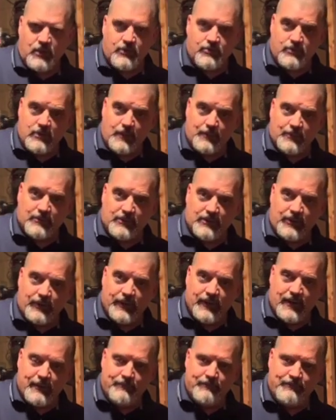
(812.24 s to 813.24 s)
Treble all the
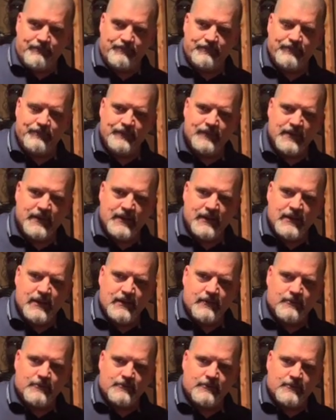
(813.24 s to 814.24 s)
way up,
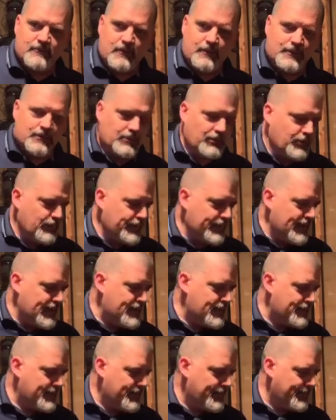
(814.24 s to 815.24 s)
treble all the way down.